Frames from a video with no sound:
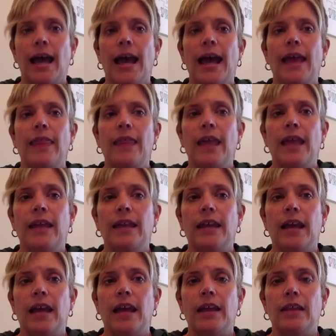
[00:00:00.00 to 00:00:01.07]
and then
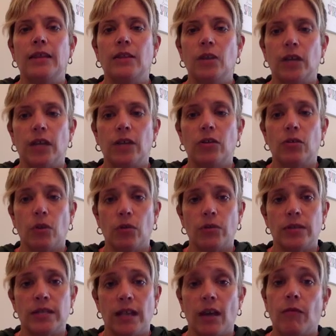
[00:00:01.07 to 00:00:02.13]
look at your own
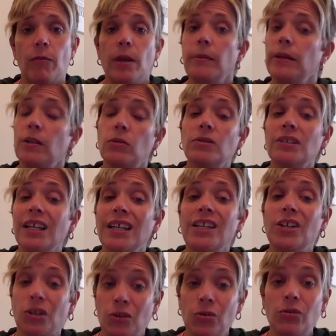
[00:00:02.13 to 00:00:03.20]
self. Maybe you don't like
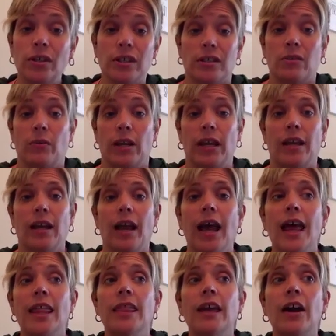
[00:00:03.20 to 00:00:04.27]
you this week.
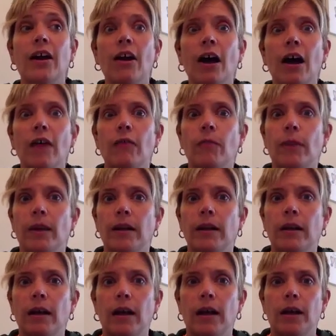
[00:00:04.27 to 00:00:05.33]
There have
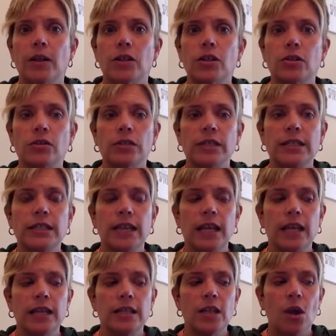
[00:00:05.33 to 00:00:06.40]
been certainly
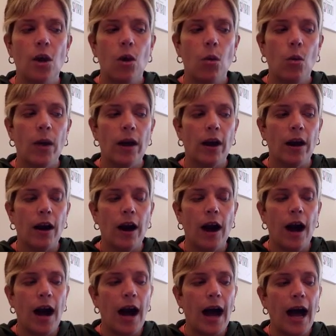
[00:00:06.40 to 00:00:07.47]
days where
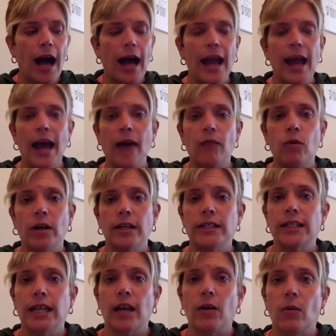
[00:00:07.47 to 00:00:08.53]
I have wanted
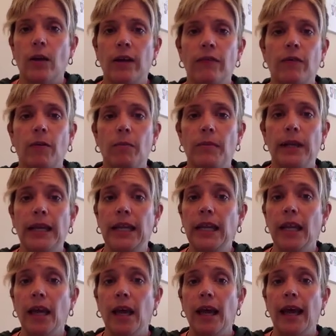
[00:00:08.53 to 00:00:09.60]
to get away from
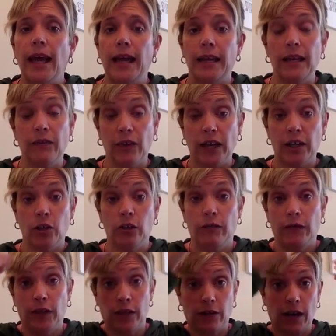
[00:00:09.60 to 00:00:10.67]
me, and if I could
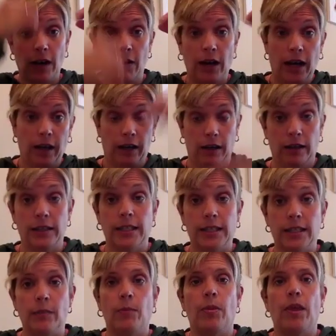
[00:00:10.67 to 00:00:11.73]
figure out how to
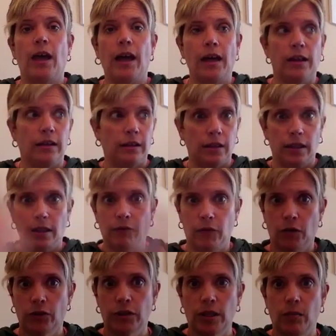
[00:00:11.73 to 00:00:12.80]
unzip that and leave
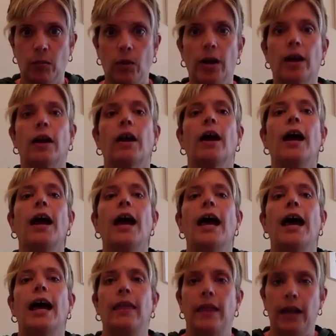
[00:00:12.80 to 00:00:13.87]
her somewhere
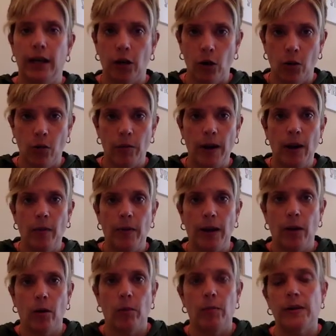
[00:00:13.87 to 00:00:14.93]
and then go about
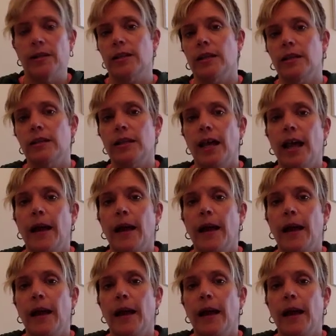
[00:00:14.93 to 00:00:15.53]
my own business,